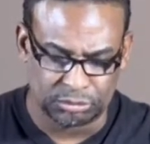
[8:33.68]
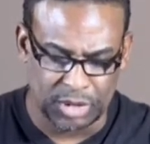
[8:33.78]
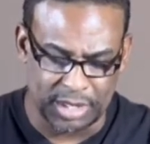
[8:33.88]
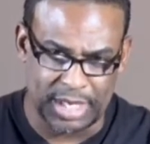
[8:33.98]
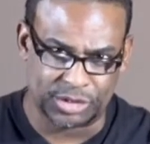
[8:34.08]

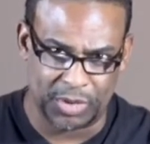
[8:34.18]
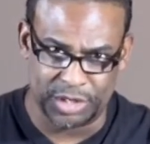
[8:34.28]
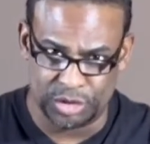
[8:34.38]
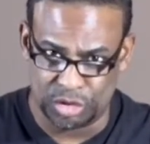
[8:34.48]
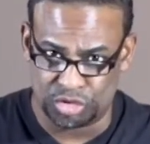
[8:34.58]
And that's why
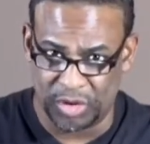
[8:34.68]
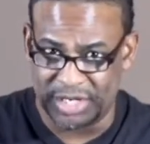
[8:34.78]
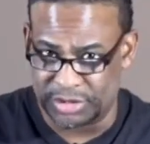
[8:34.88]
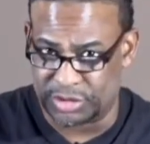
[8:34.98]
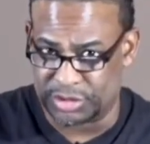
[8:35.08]
you know
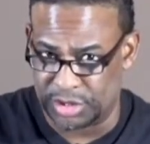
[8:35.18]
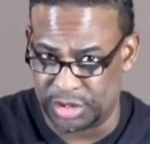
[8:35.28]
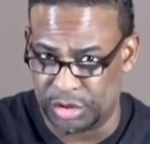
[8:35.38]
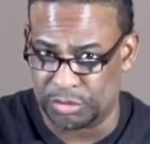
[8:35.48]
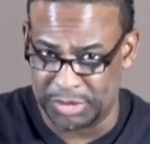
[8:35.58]
greatness is
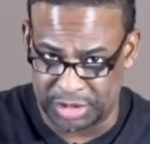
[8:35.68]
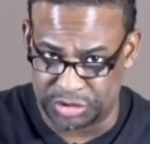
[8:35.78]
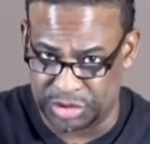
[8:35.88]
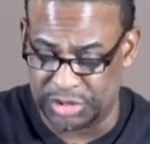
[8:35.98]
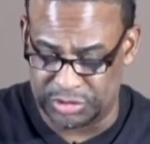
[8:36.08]
in you,
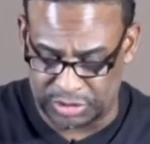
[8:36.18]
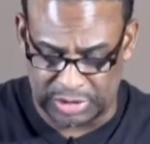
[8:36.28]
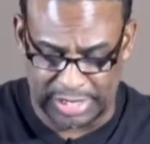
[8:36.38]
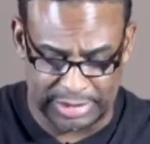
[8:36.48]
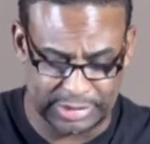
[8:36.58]
because Jesus
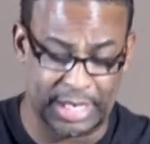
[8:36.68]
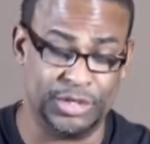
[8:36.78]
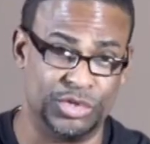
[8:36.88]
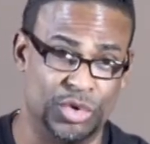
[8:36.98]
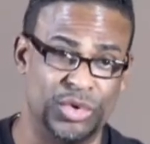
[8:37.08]
laid his
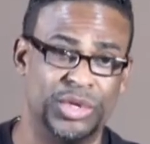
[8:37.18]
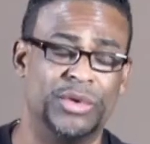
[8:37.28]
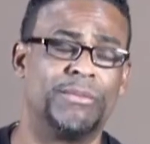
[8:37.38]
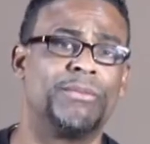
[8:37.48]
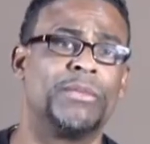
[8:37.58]
hands on you.
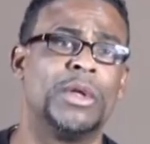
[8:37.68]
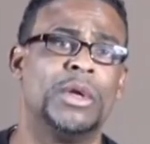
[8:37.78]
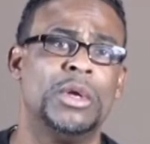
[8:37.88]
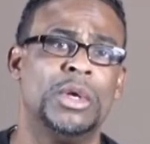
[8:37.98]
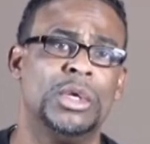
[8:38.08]

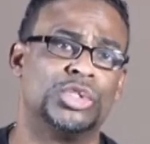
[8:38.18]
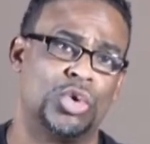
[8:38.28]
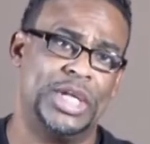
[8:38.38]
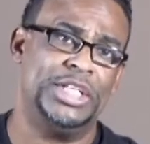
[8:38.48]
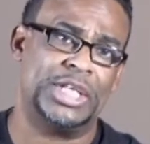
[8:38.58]

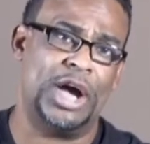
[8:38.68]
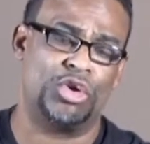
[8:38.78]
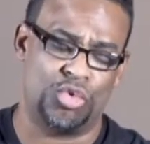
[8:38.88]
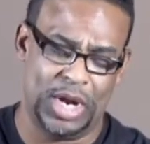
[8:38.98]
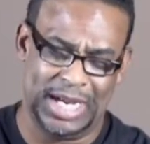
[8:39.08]
So he's our
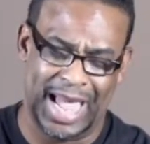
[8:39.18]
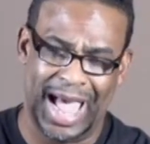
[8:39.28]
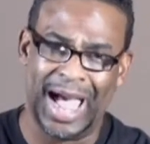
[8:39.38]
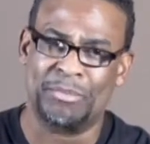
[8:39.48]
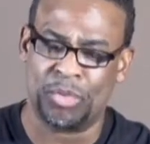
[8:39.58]
great
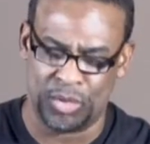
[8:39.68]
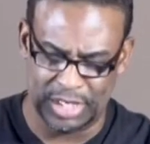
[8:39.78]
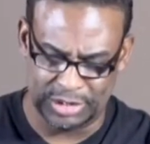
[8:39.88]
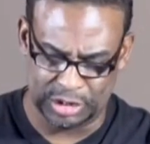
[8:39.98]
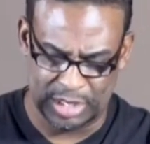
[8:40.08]
high
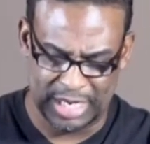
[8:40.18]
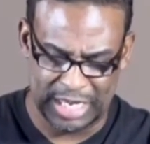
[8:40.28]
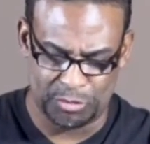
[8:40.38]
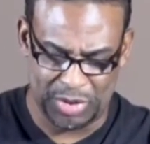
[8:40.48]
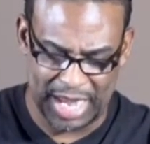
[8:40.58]
priest.
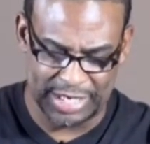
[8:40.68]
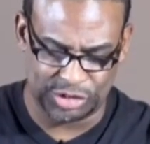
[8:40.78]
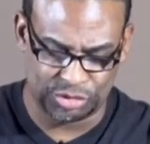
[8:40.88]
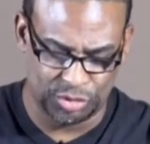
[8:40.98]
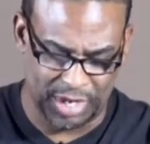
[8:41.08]
He
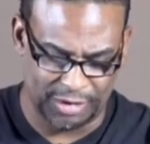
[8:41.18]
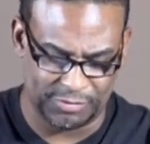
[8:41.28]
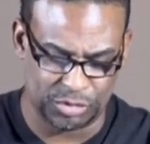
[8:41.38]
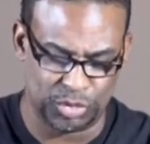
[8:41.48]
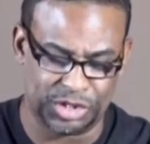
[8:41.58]
passed through
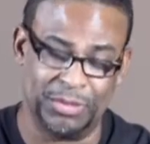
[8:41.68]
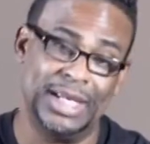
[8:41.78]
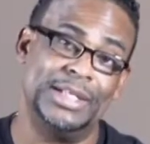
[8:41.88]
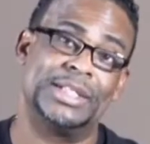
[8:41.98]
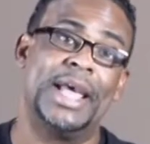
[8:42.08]
heaven, which
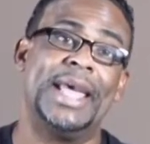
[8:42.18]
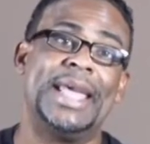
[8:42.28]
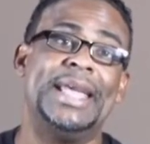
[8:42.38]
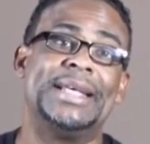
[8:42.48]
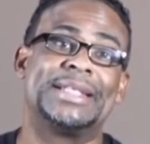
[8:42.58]
means
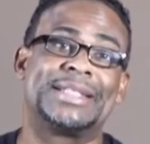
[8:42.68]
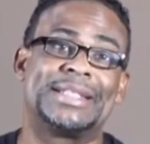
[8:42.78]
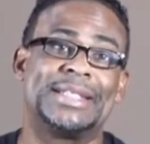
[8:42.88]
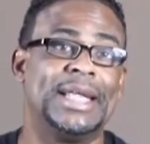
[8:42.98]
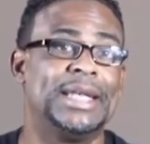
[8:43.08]
he
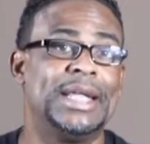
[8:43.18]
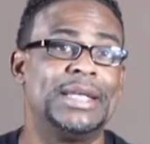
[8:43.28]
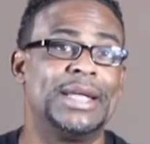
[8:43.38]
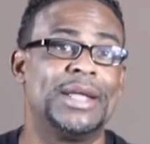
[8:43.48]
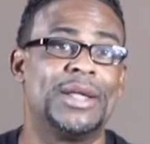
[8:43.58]

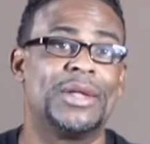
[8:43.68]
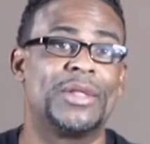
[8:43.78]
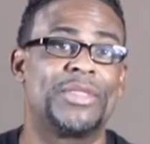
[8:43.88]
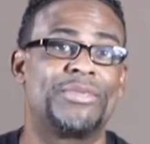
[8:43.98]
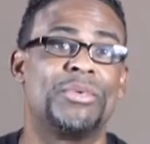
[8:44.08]
ascended
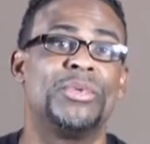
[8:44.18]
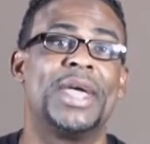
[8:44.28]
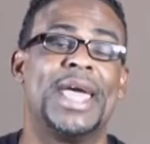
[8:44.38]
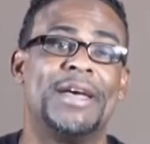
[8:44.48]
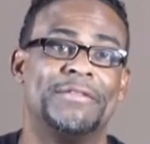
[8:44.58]
through the
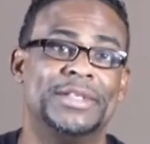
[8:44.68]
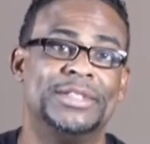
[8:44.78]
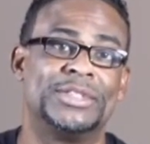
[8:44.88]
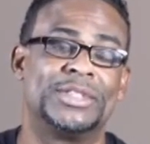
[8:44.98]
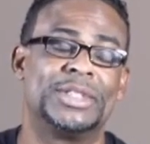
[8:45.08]

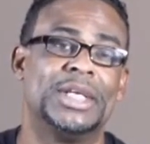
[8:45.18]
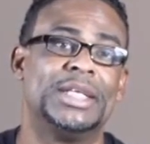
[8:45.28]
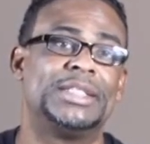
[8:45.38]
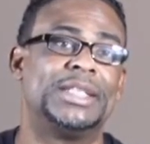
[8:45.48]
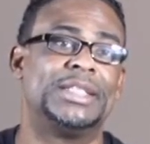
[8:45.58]
heavens
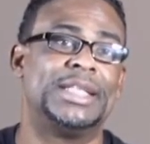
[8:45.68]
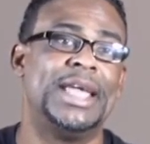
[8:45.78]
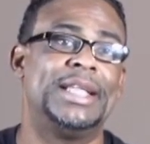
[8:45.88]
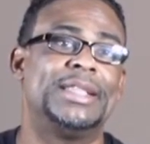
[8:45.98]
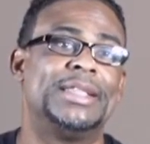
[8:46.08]
to
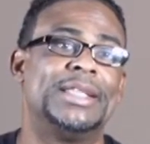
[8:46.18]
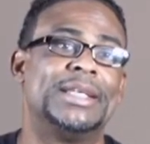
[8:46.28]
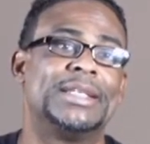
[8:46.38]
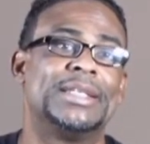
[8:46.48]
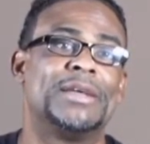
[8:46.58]
take
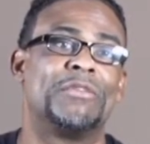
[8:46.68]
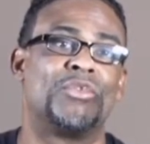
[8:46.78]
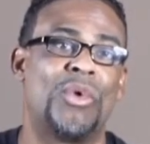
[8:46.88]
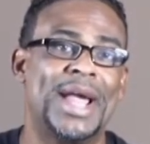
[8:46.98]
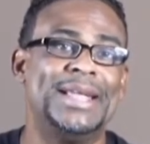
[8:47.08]
the
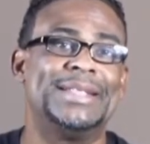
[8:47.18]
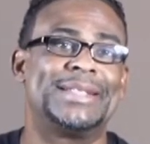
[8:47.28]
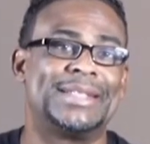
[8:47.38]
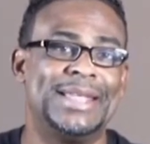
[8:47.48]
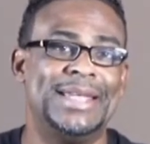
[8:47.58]
right
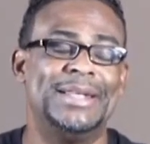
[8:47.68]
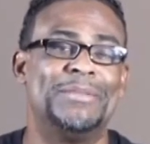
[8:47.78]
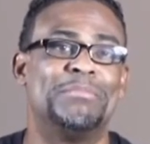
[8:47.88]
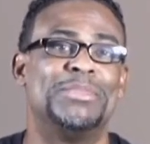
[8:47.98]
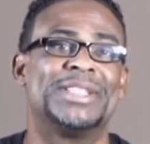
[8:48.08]

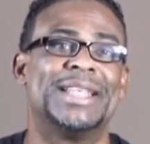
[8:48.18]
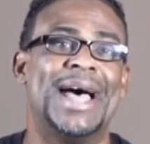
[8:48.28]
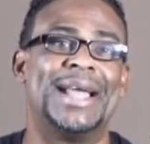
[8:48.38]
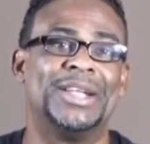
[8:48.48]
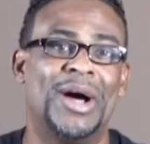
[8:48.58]
seat
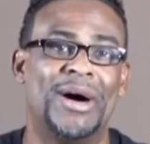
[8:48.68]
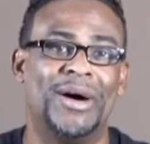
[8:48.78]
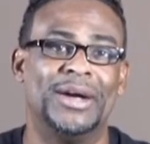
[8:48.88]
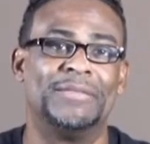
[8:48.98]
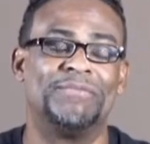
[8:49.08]
beside
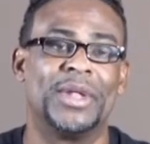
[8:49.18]
God.